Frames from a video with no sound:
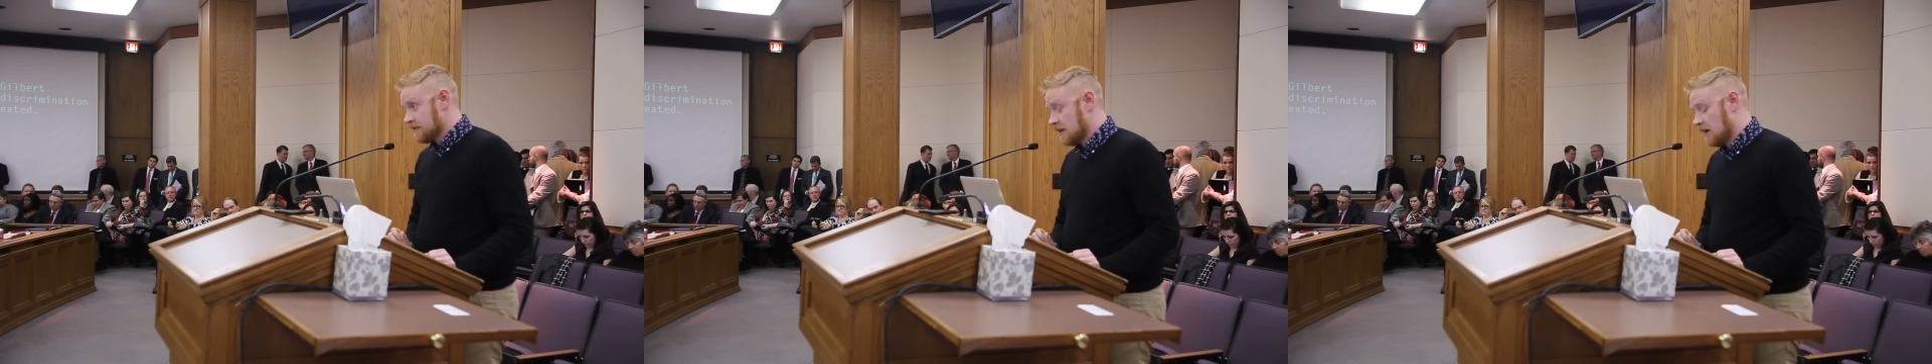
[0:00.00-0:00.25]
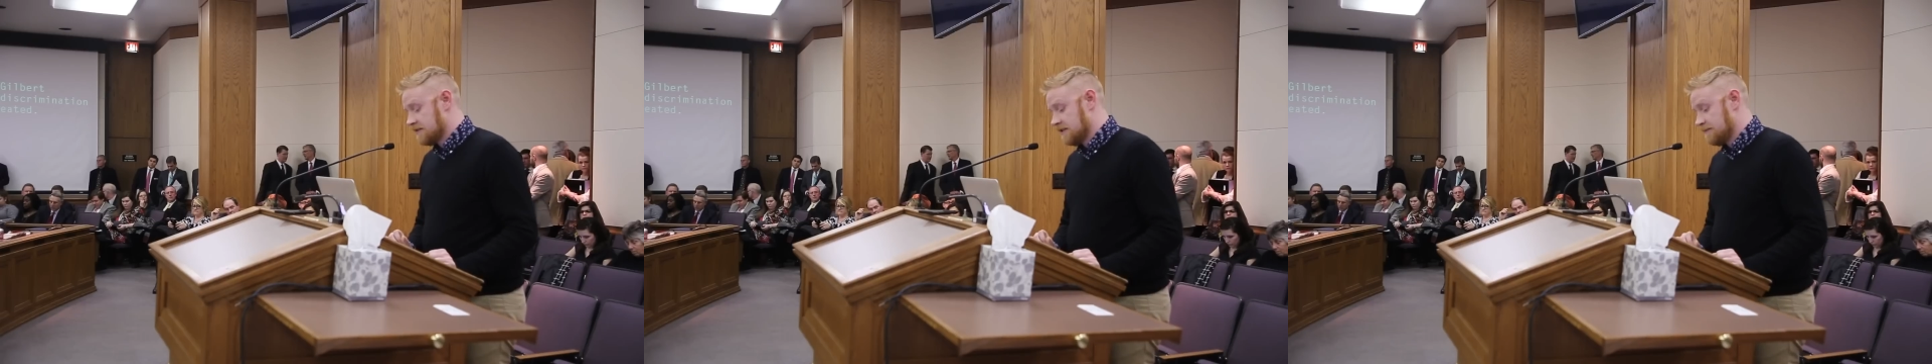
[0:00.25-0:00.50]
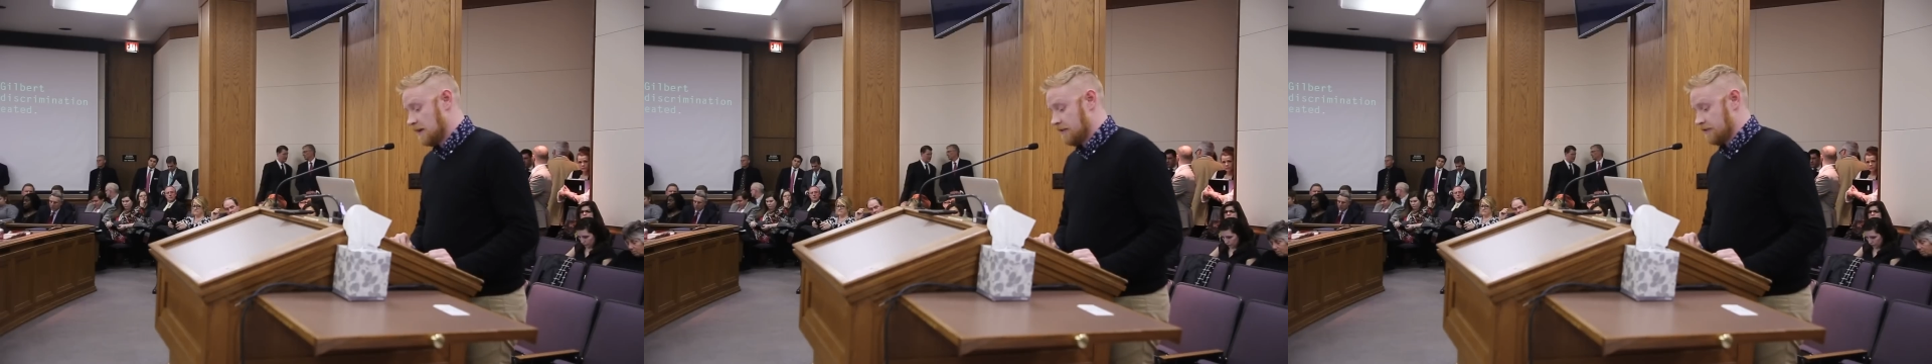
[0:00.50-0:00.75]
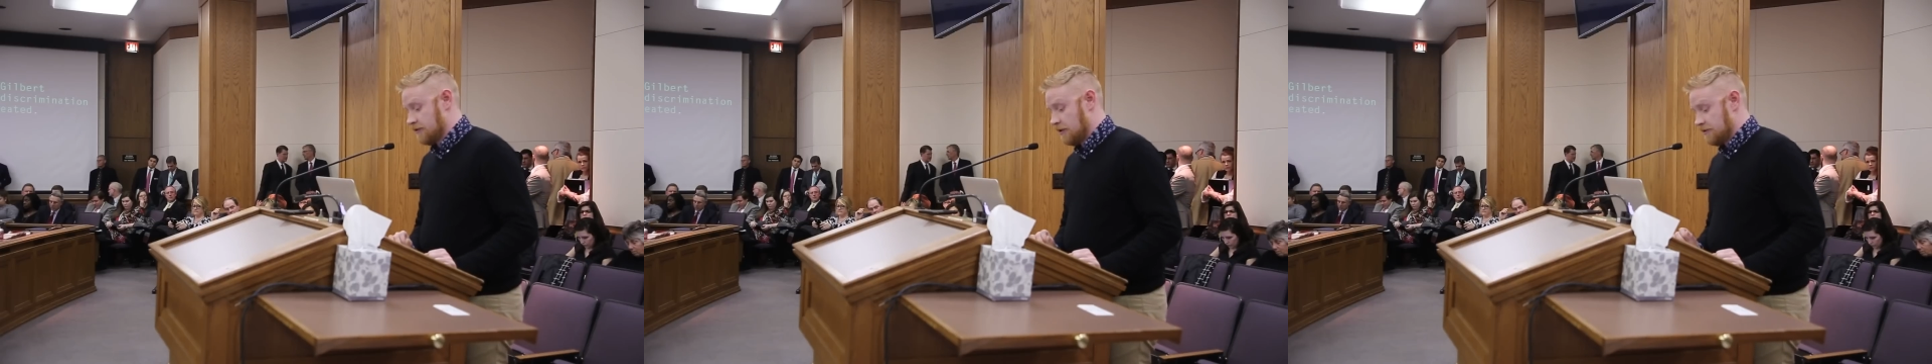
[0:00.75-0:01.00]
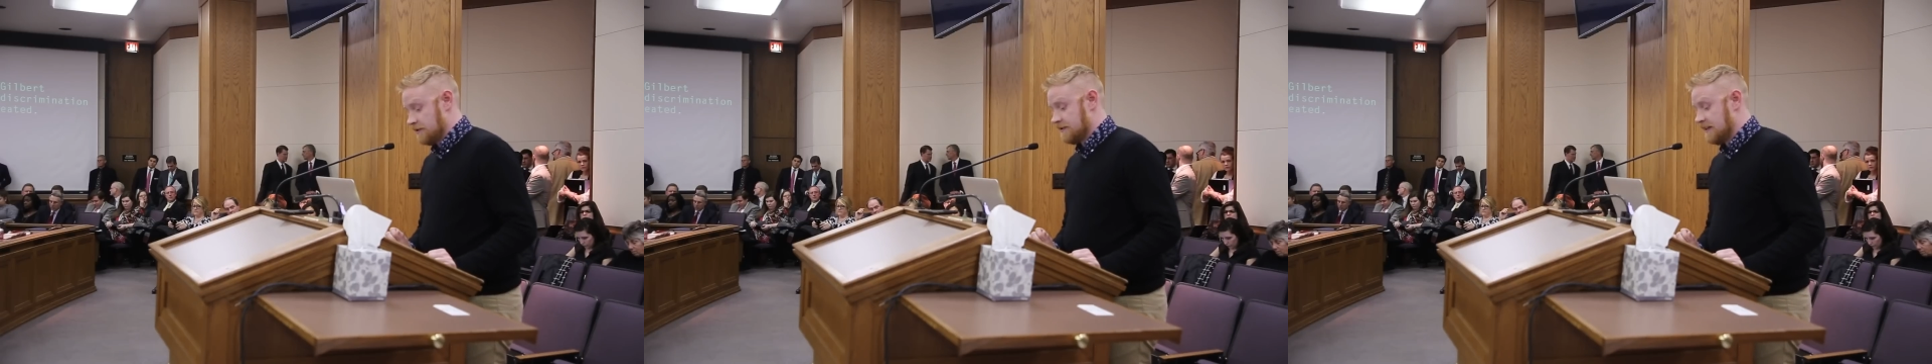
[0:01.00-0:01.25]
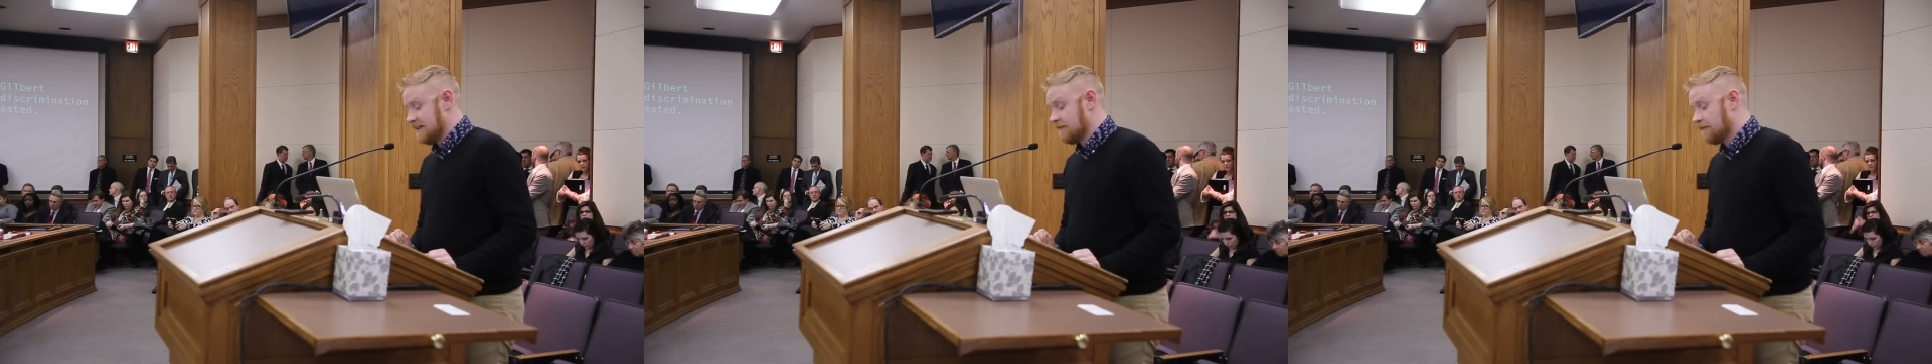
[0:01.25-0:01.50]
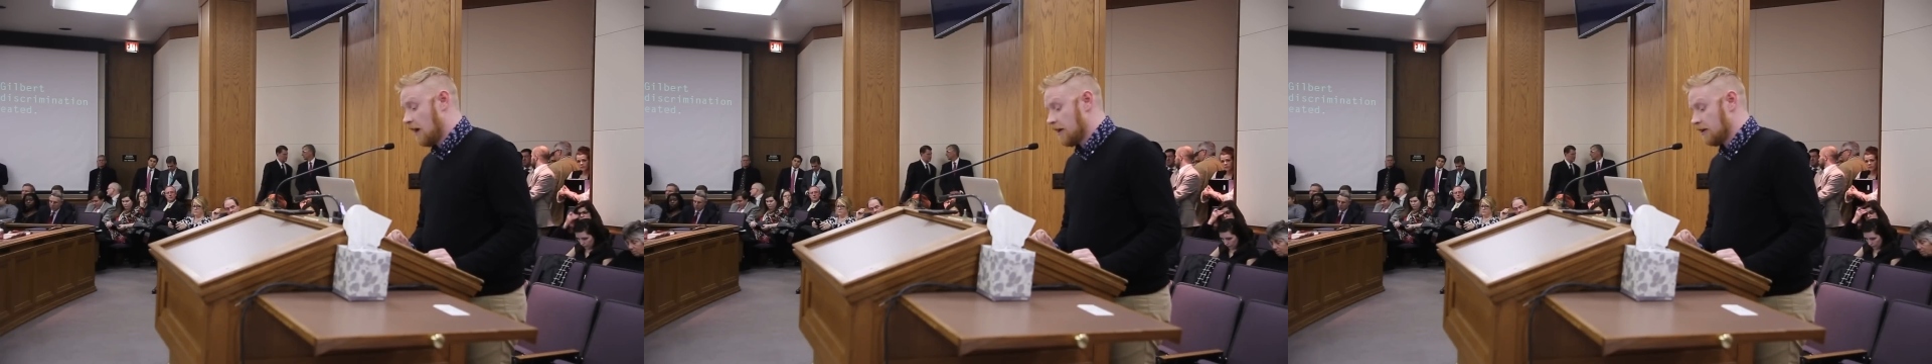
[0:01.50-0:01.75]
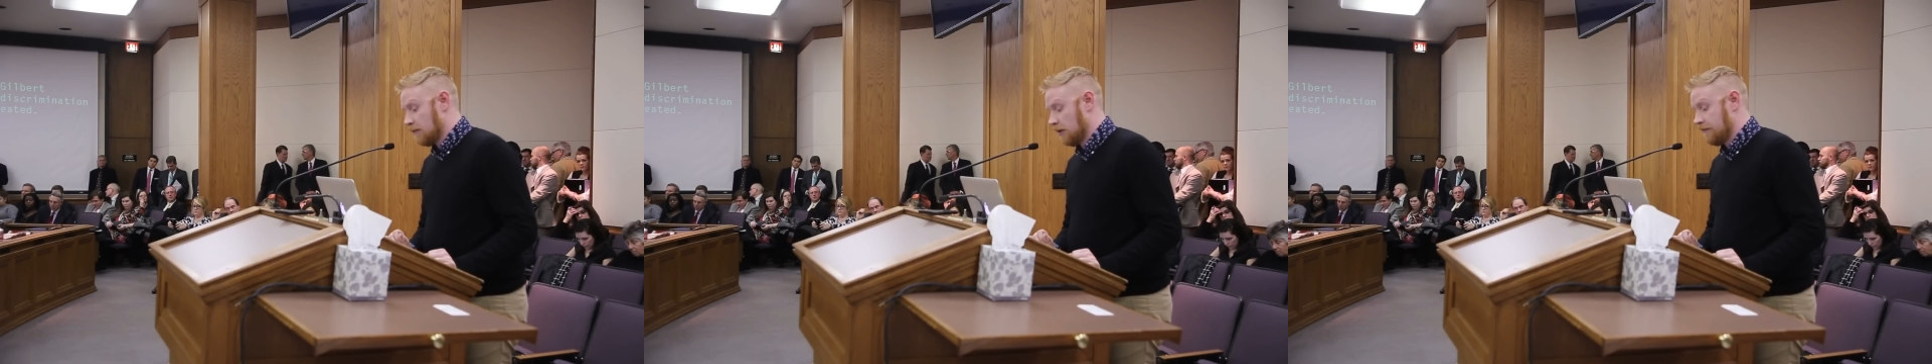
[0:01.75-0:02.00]
disgusted by their church's need to
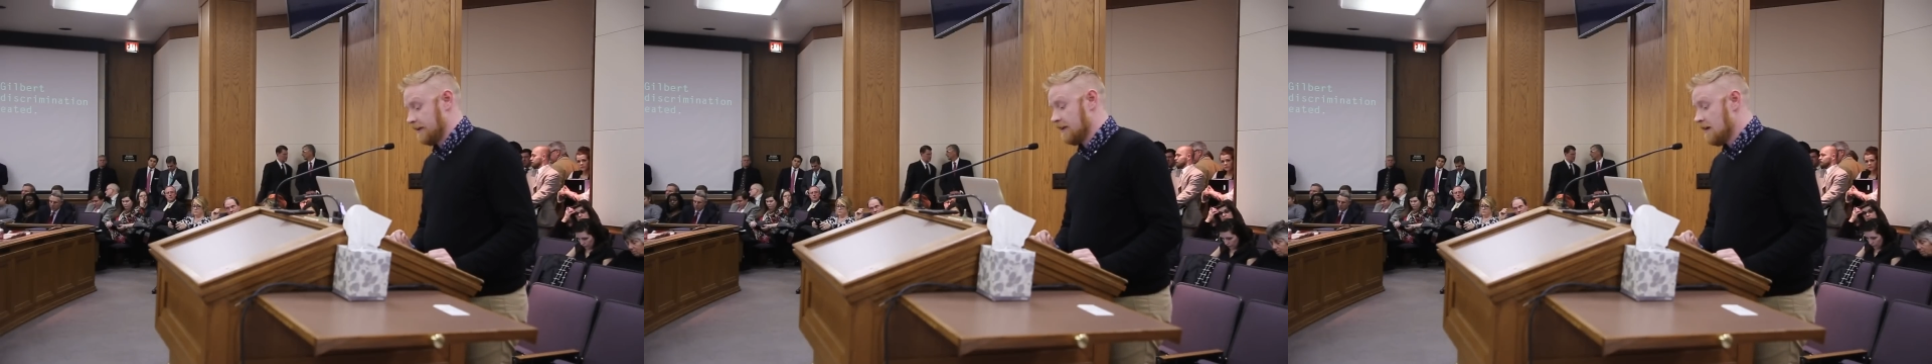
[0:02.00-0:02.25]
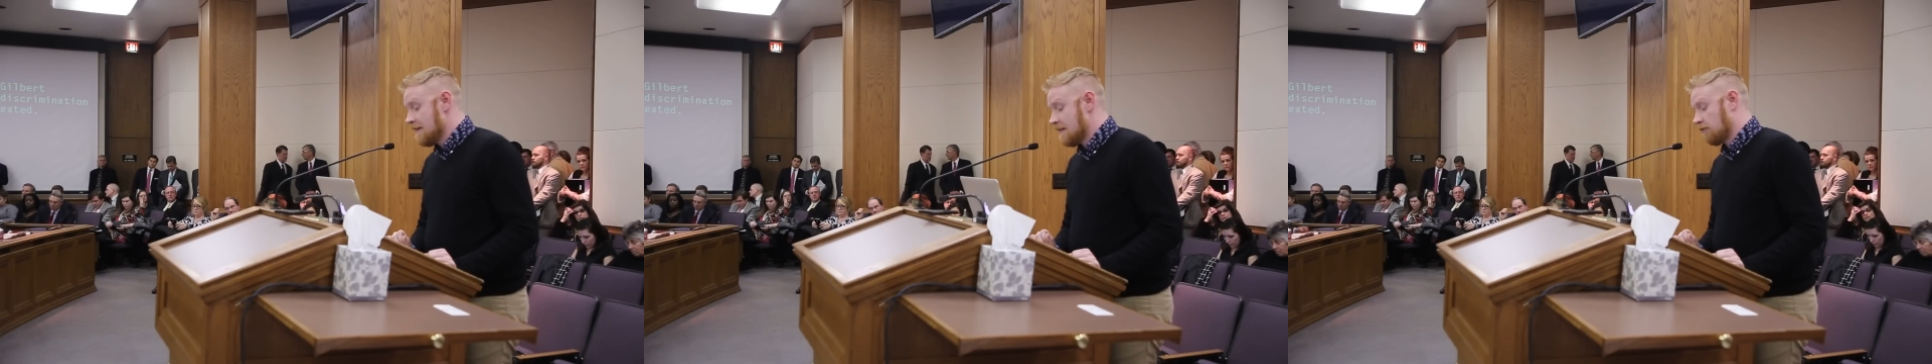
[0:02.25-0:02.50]
fire Murphy,